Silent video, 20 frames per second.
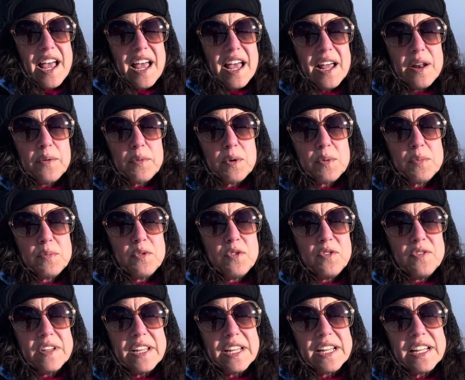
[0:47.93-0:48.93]
and we're
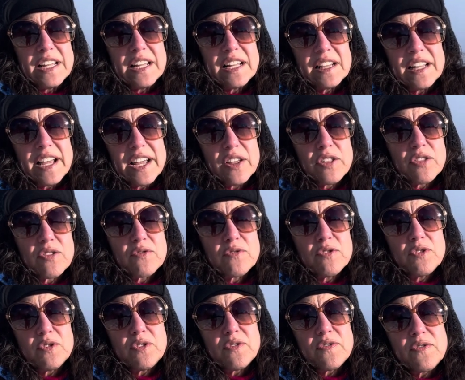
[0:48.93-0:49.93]
moving like
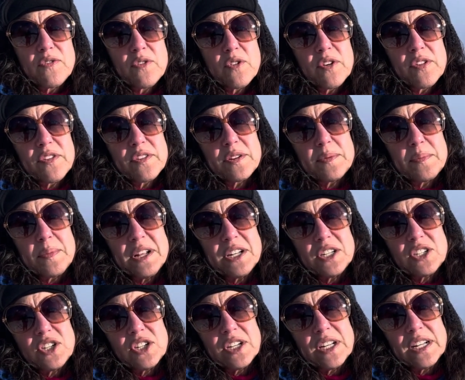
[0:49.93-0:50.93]
through the fourth
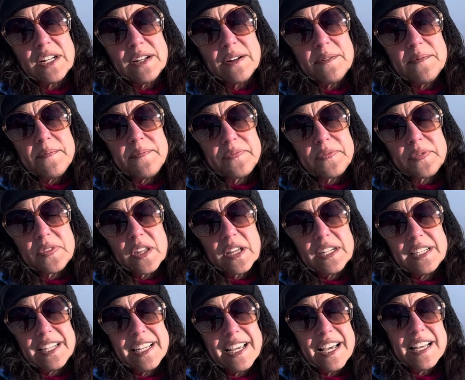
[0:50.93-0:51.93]
dimension
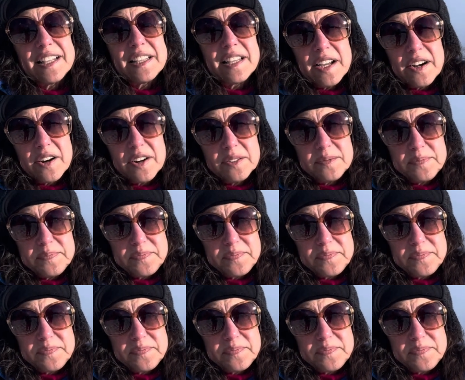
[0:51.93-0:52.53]
to get there